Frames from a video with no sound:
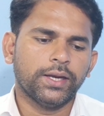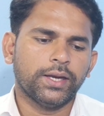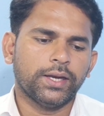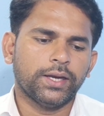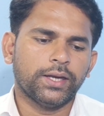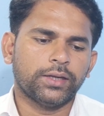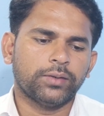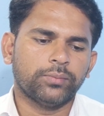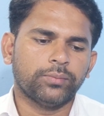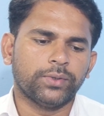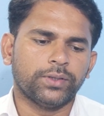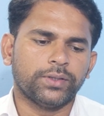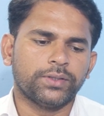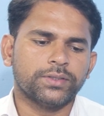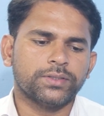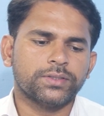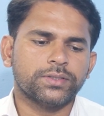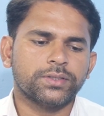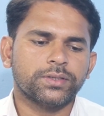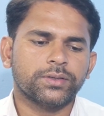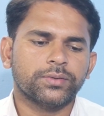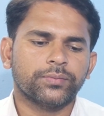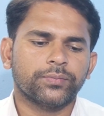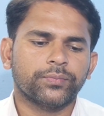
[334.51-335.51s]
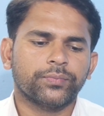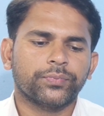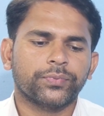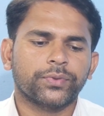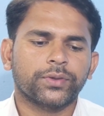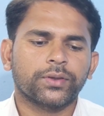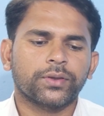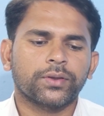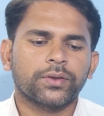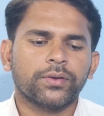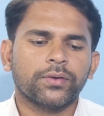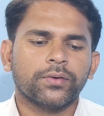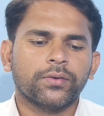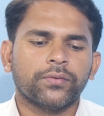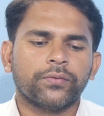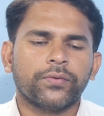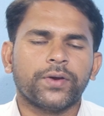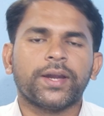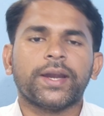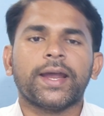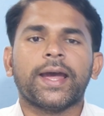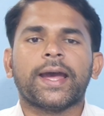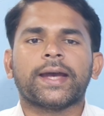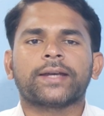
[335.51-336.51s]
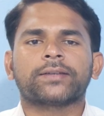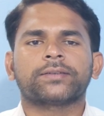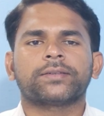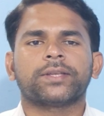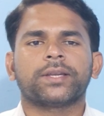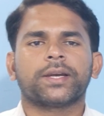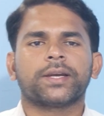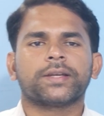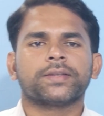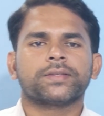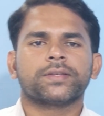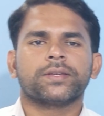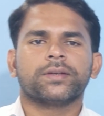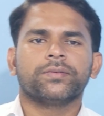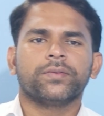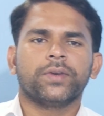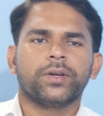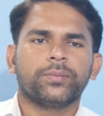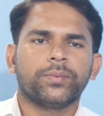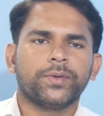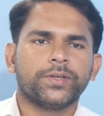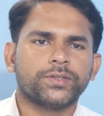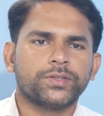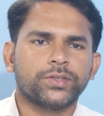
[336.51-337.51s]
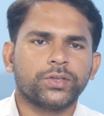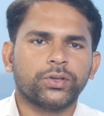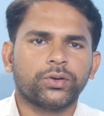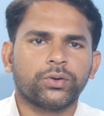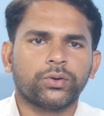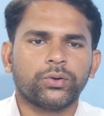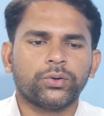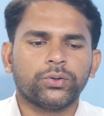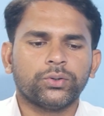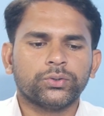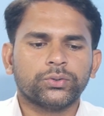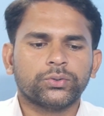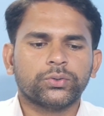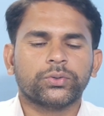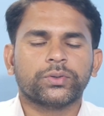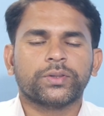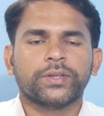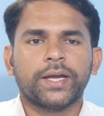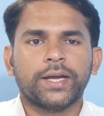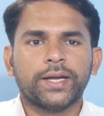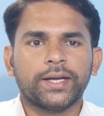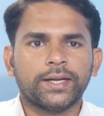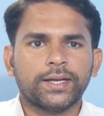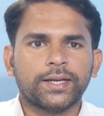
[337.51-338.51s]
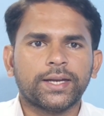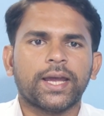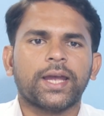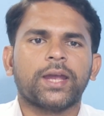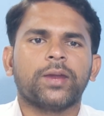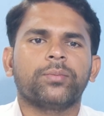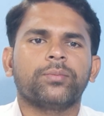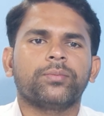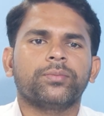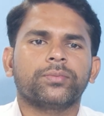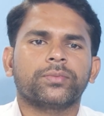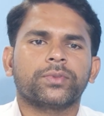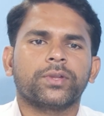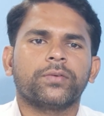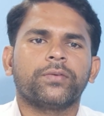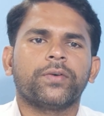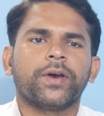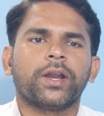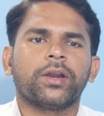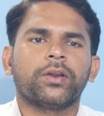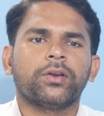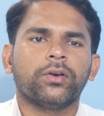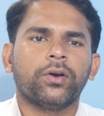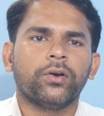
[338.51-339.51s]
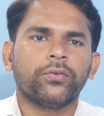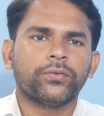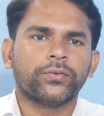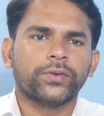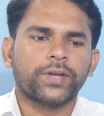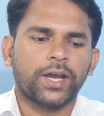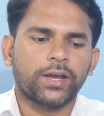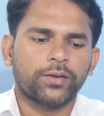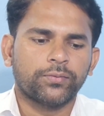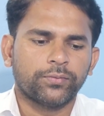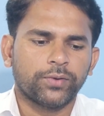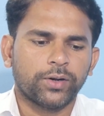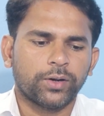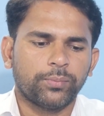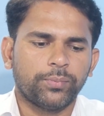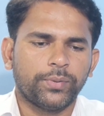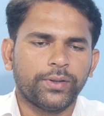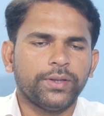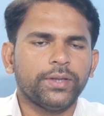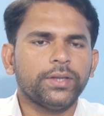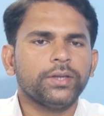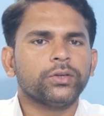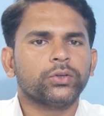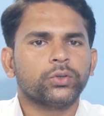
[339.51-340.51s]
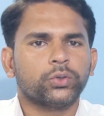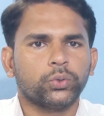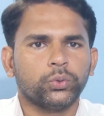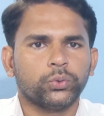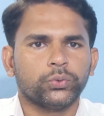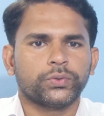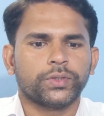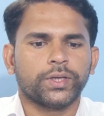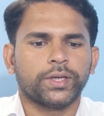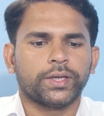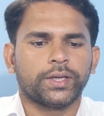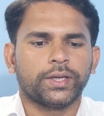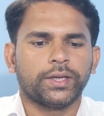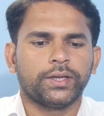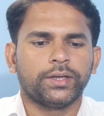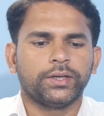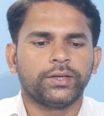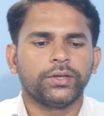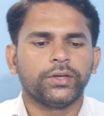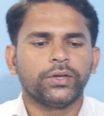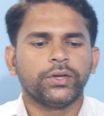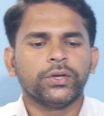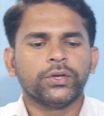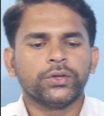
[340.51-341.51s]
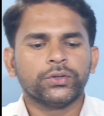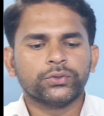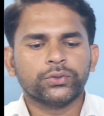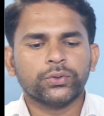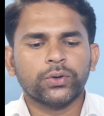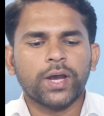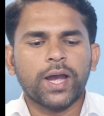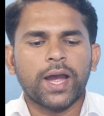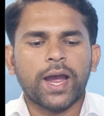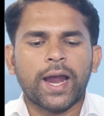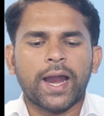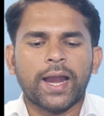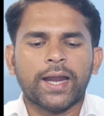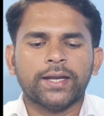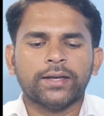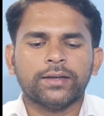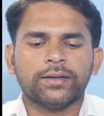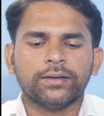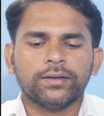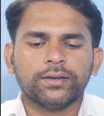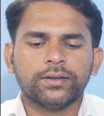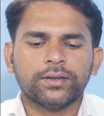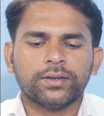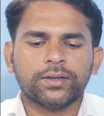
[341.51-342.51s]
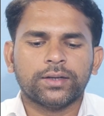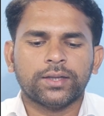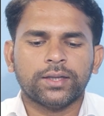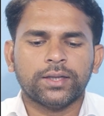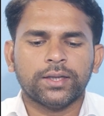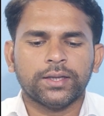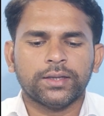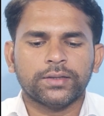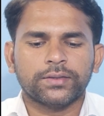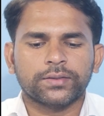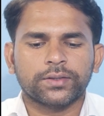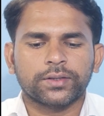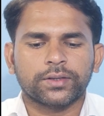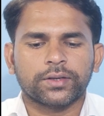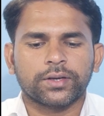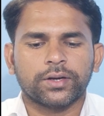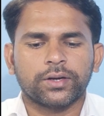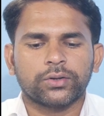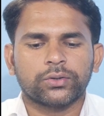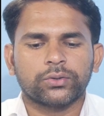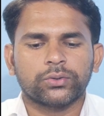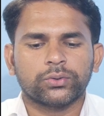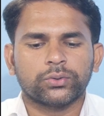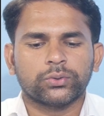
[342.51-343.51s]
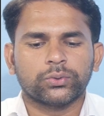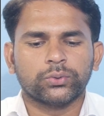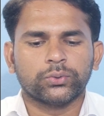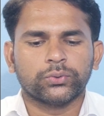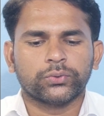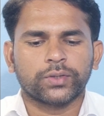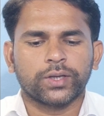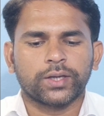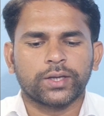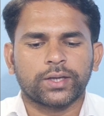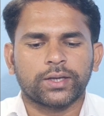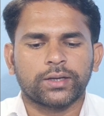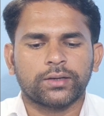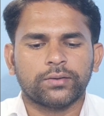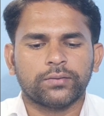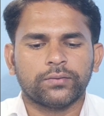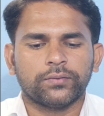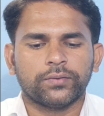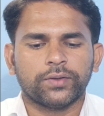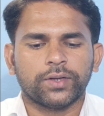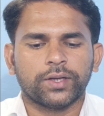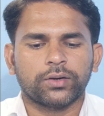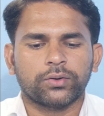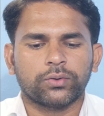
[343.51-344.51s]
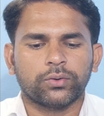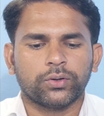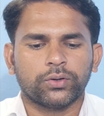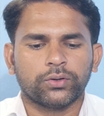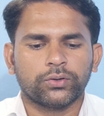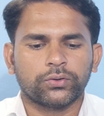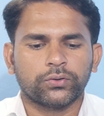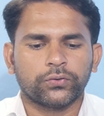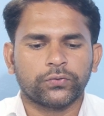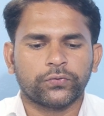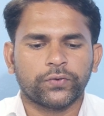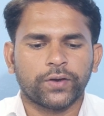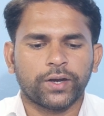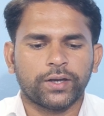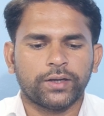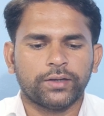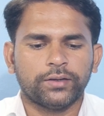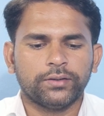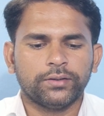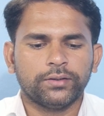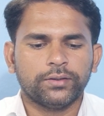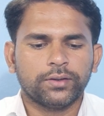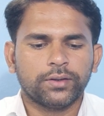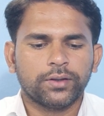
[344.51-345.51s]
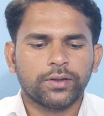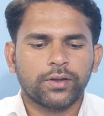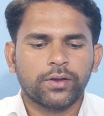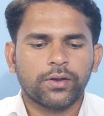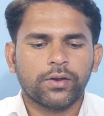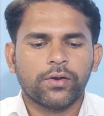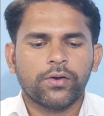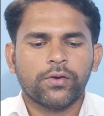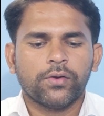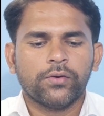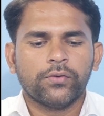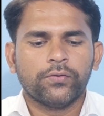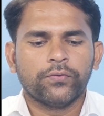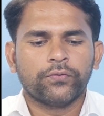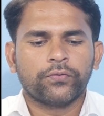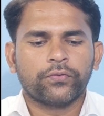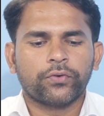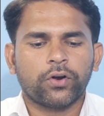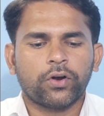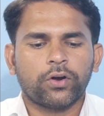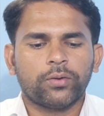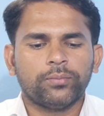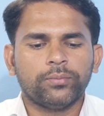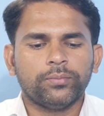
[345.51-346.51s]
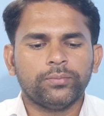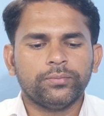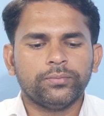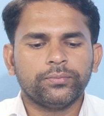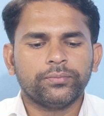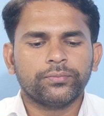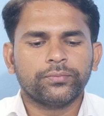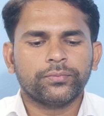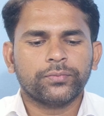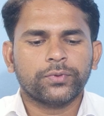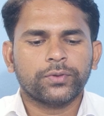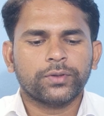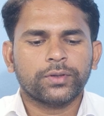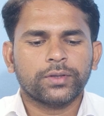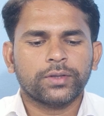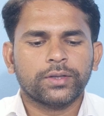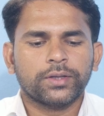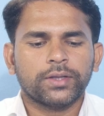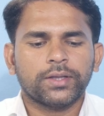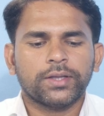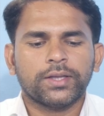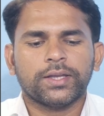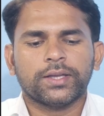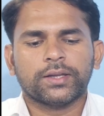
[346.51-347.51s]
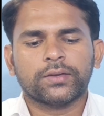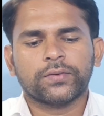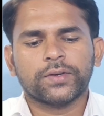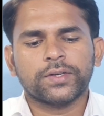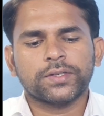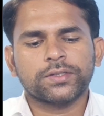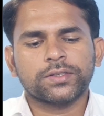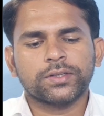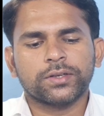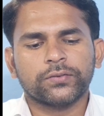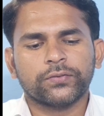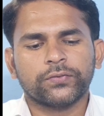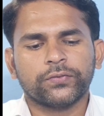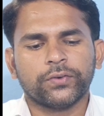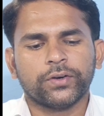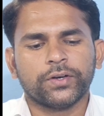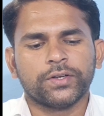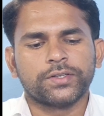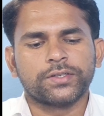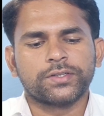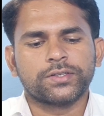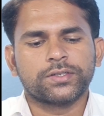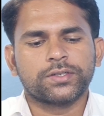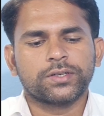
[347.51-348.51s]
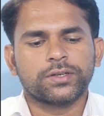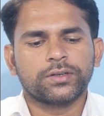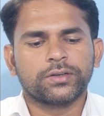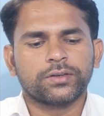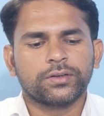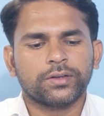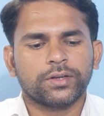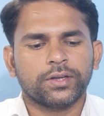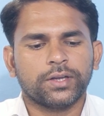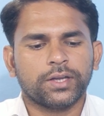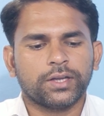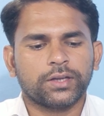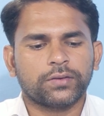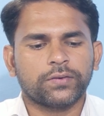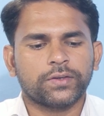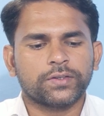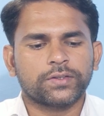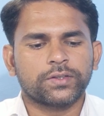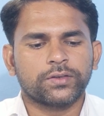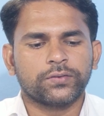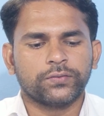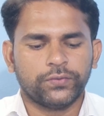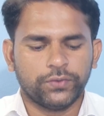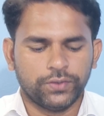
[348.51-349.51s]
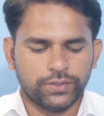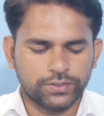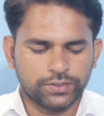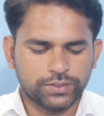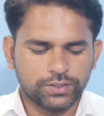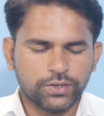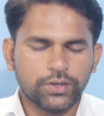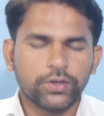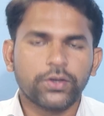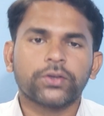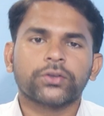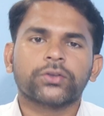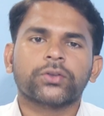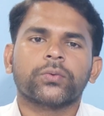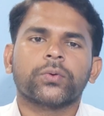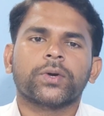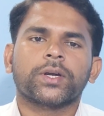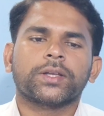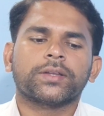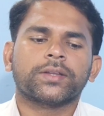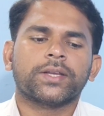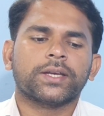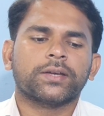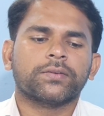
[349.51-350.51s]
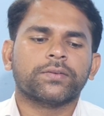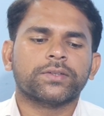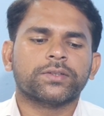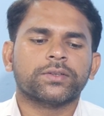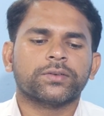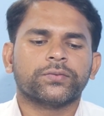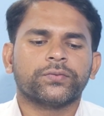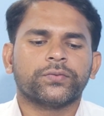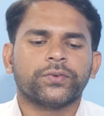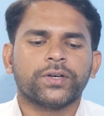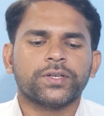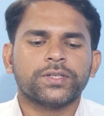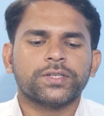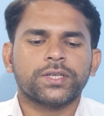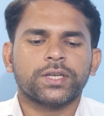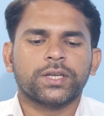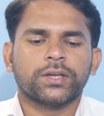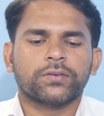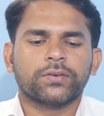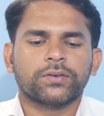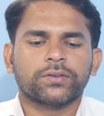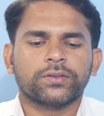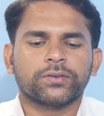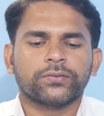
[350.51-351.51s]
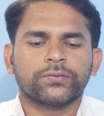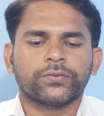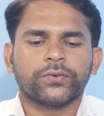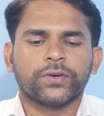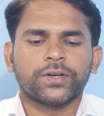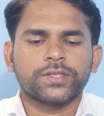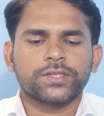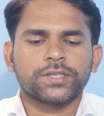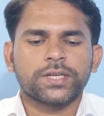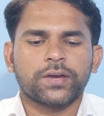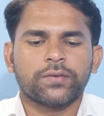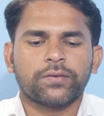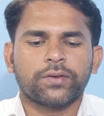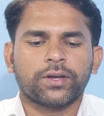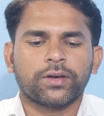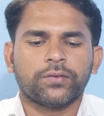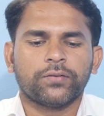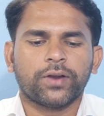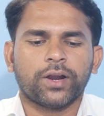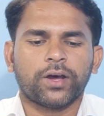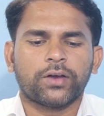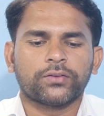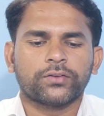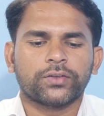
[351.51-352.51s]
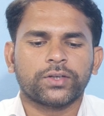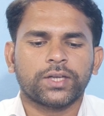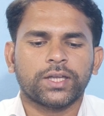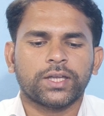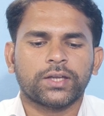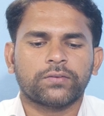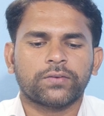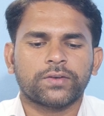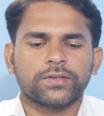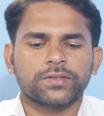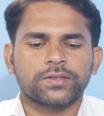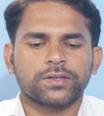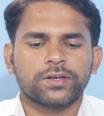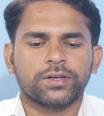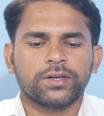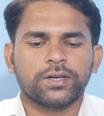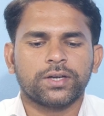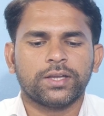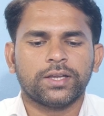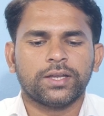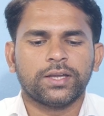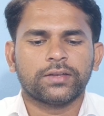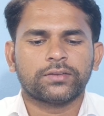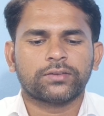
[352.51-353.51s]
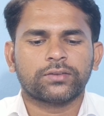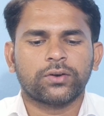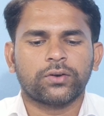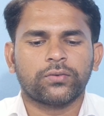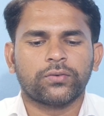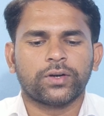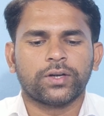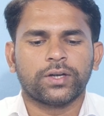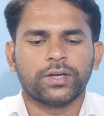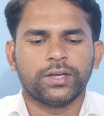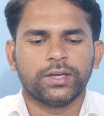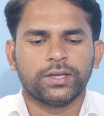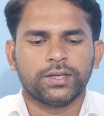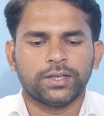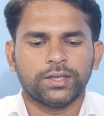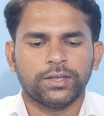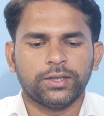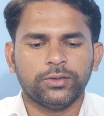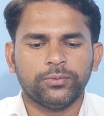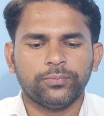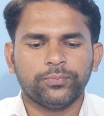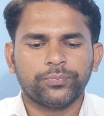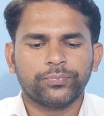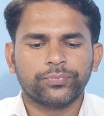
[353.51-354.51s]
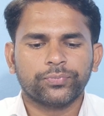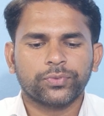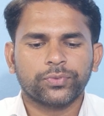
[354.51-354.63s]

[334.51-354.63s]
It means when acceleration will be 0, so that time the value of time will be 2 seconds. So at t is equal to 2 seconds, we are going to find from equation first. Equation first. So what is the equation first? Equation first having a velocity equation ds over dt,